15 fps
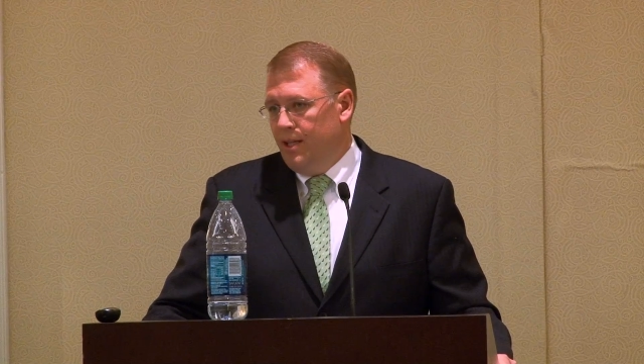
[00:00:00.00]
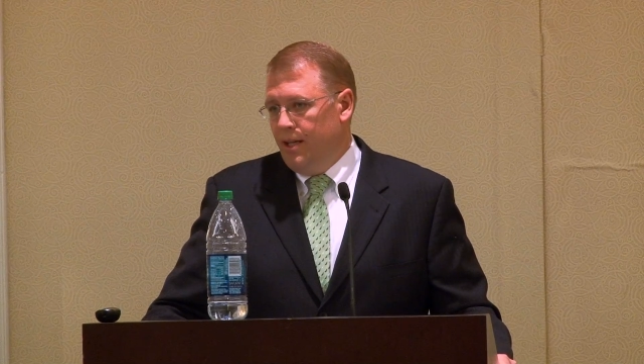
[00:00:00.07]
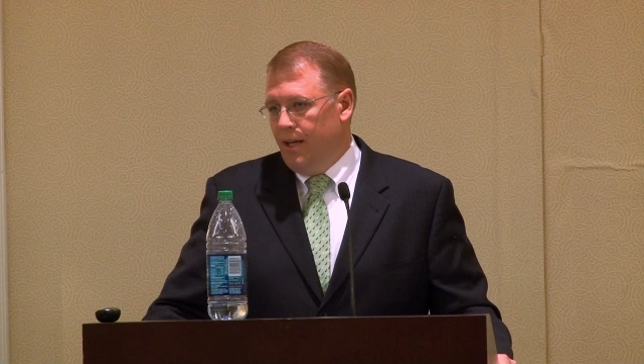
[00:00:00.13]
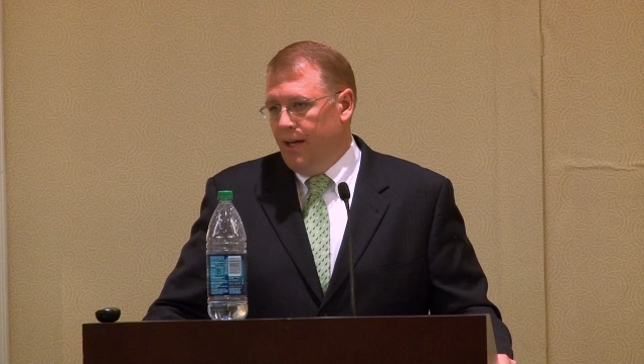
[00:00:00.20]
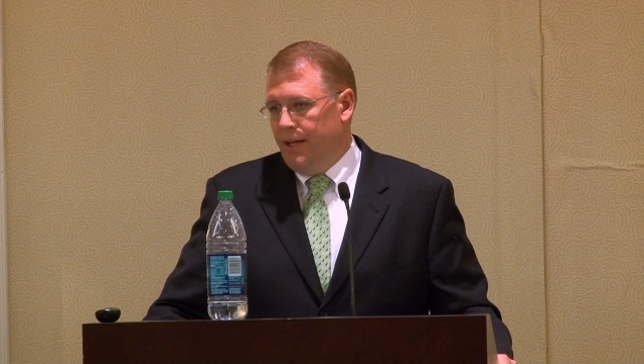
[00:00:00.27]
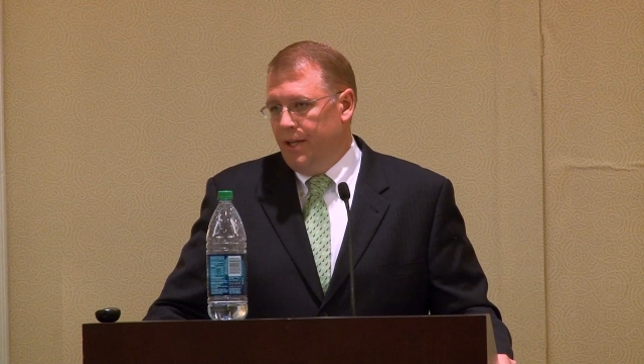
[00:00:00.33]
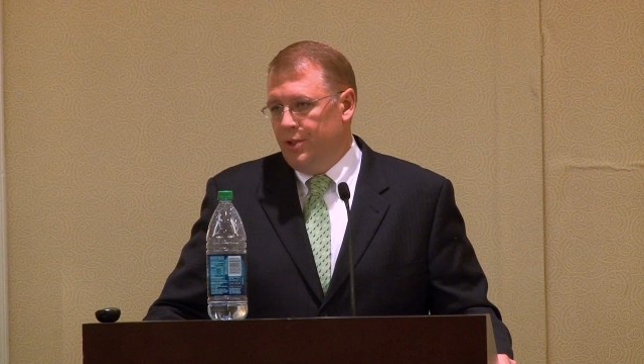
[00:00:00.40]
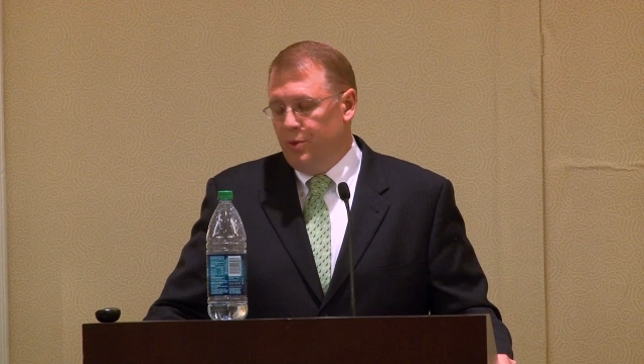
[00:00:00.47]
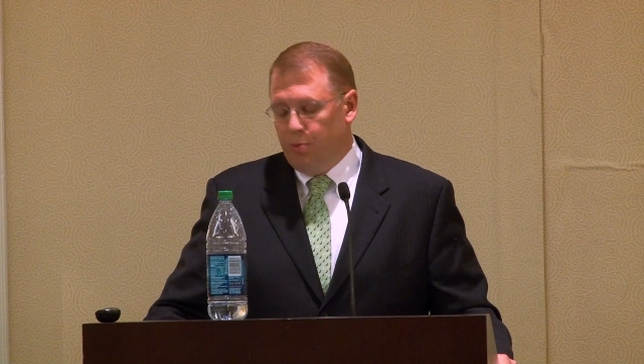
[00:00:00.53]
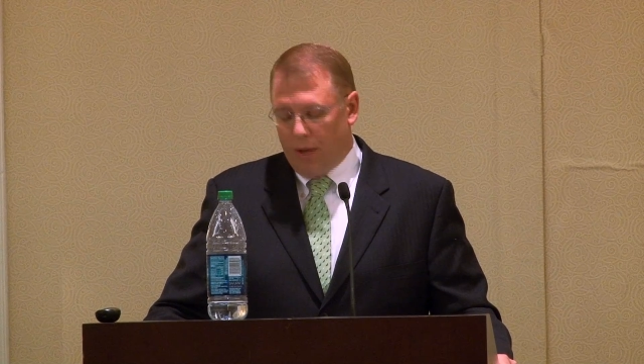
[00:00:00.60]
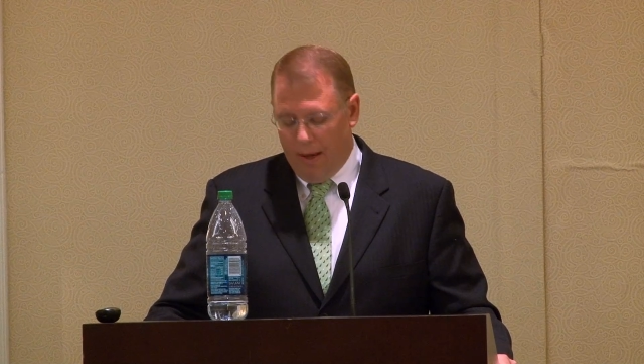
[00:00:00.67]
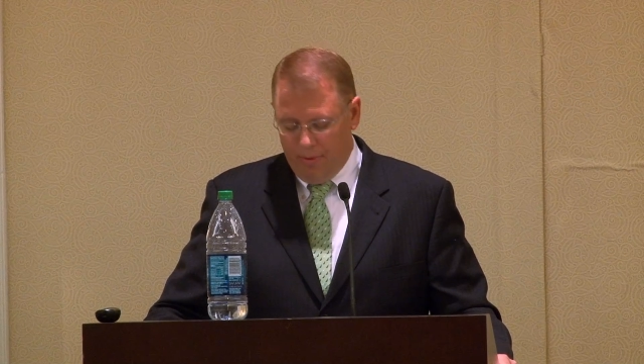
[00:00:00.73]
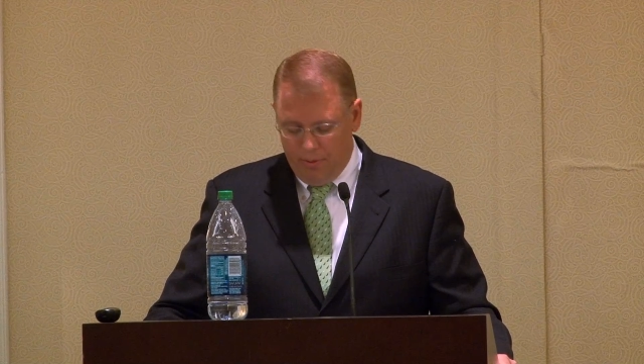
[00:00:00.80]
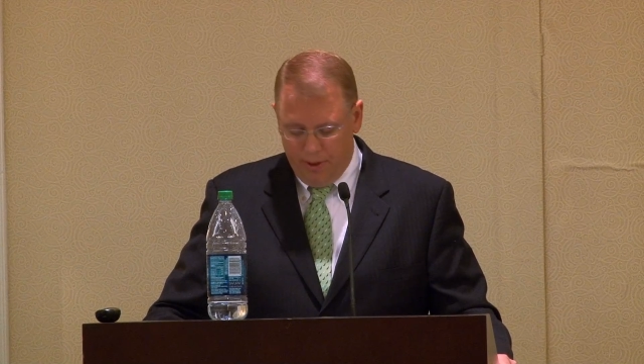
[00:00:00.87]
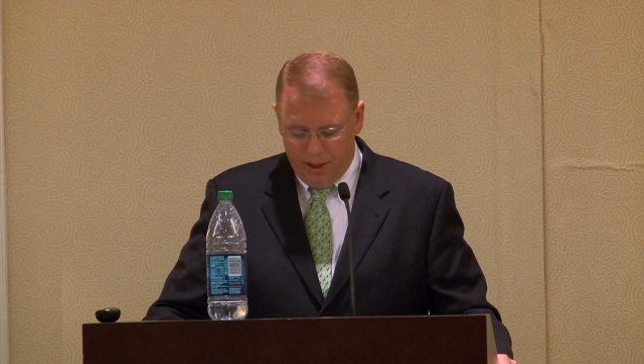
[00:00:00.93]
And as you
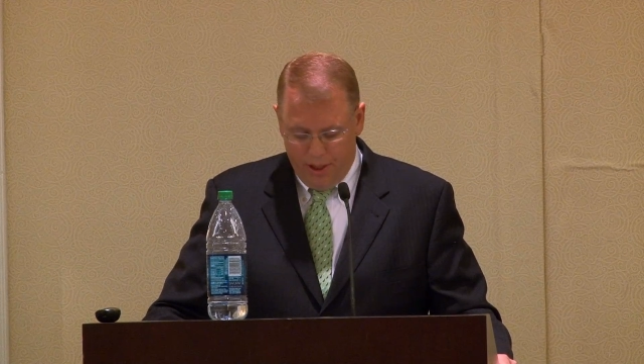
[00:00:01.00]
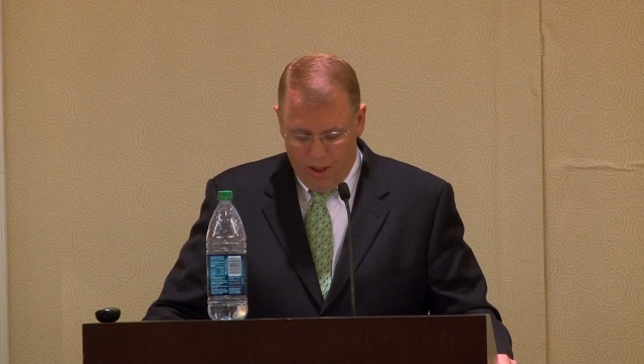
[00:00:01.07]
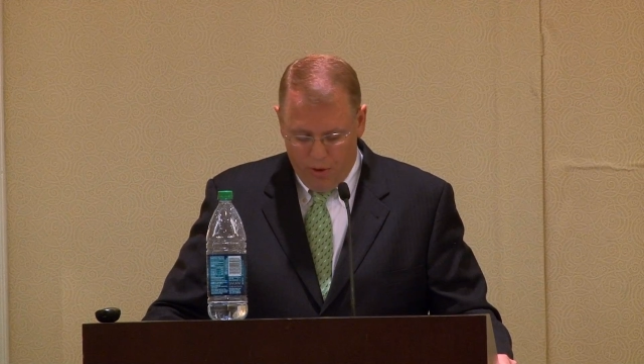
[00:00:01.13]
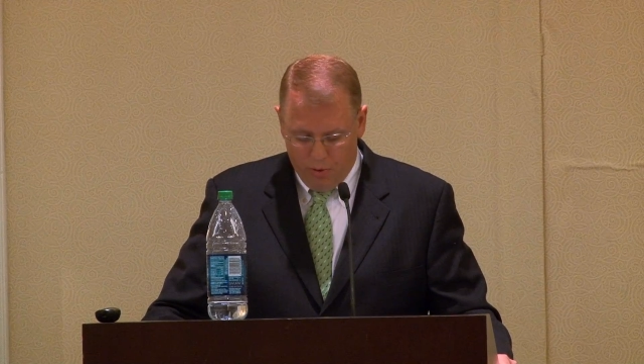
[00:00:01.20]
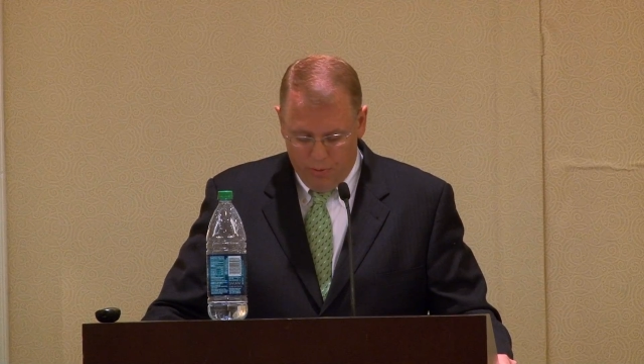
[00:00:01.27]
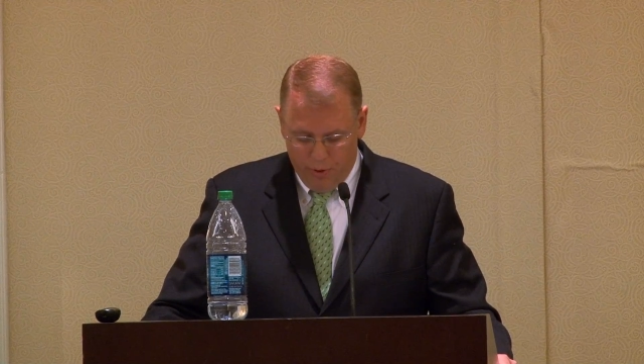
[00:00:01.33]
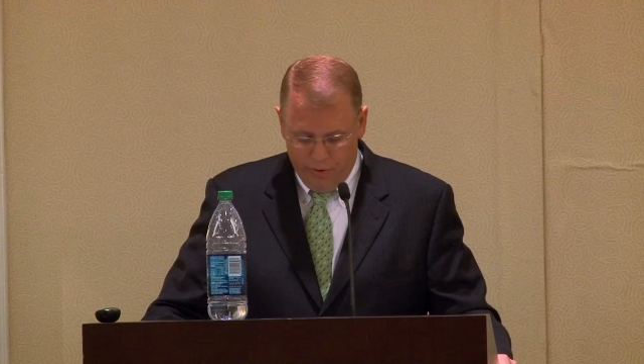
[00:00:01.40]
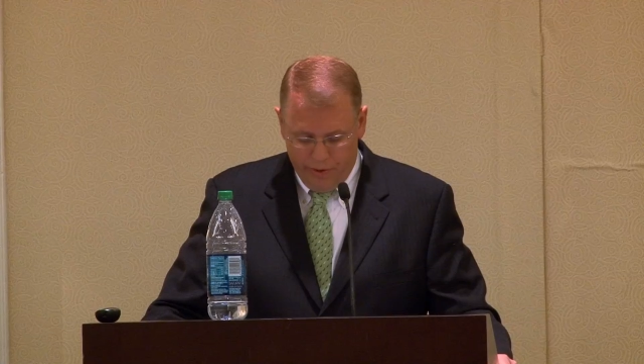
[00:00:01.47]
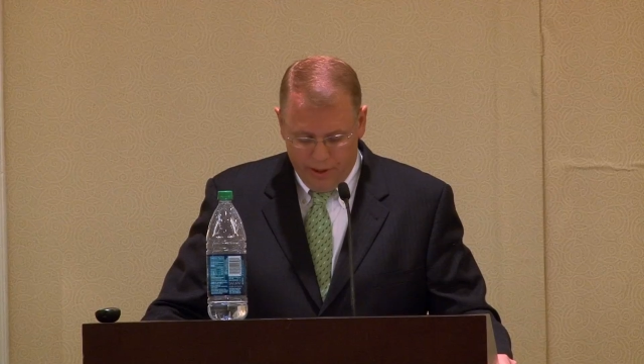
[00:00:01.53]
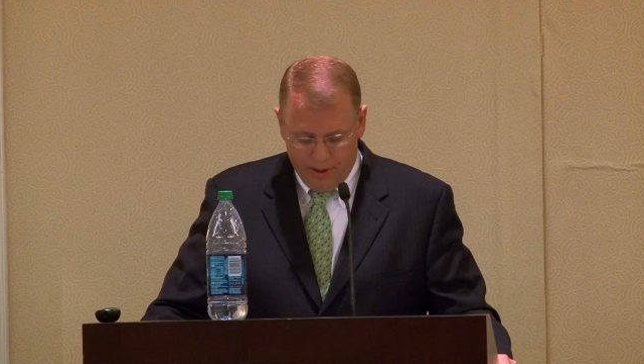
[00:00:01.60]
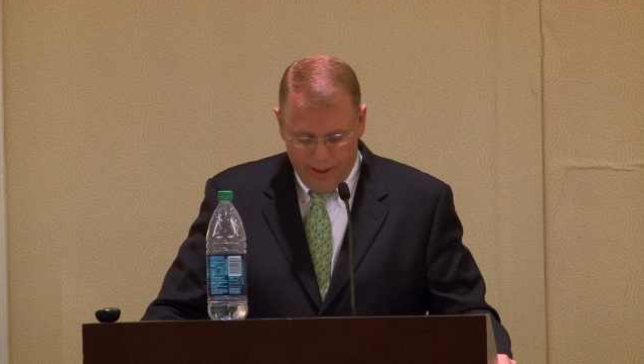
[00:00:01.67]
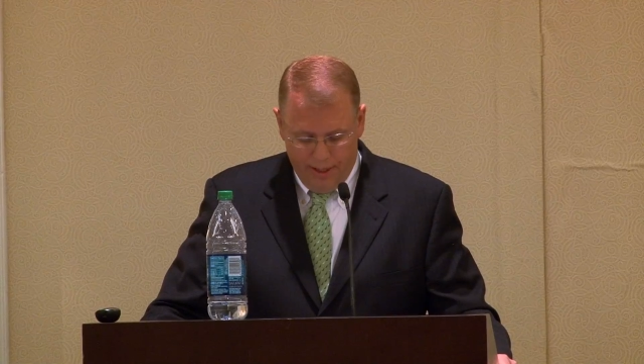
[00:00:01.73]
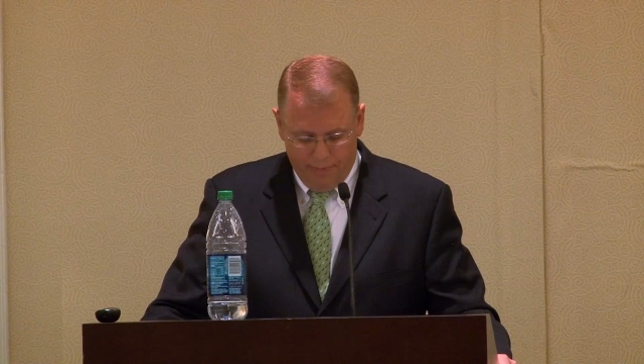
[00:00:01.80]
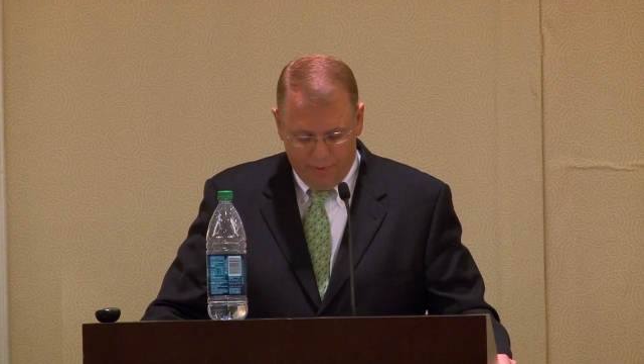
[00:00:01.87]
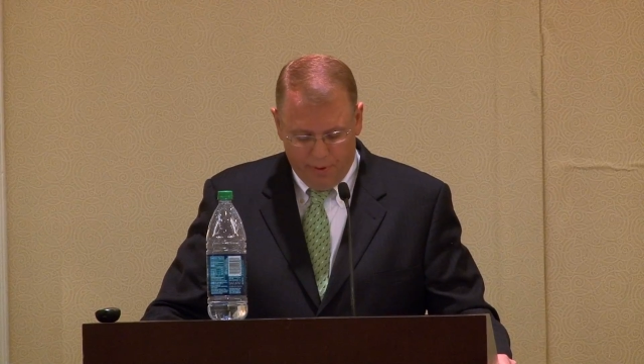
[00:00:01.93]
probably know, removing
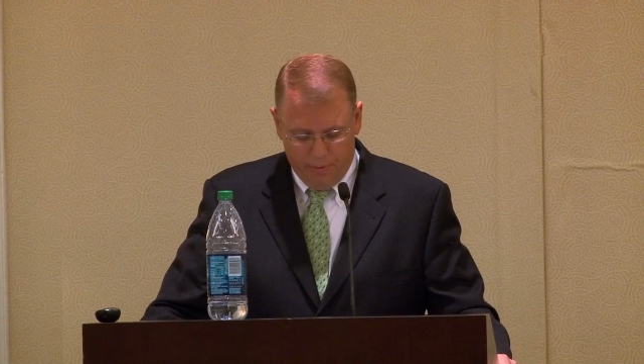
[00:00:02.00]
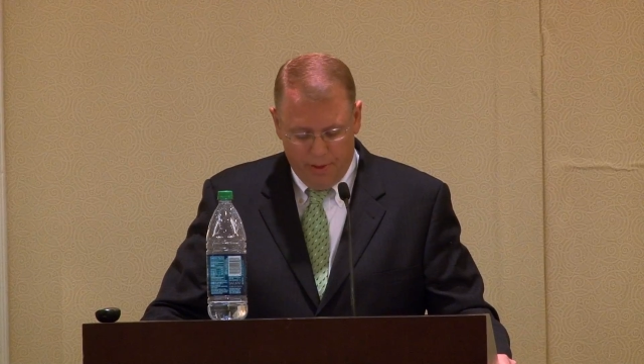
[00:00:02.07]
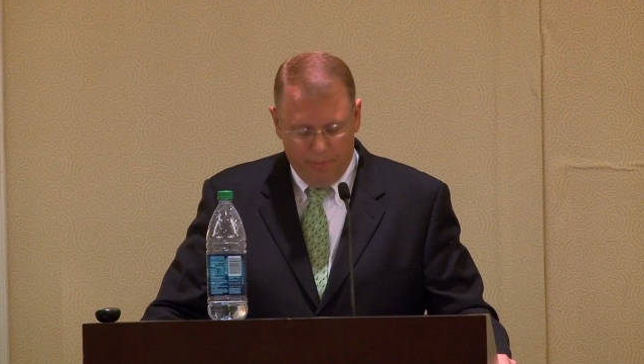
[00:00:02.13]
LEAP from the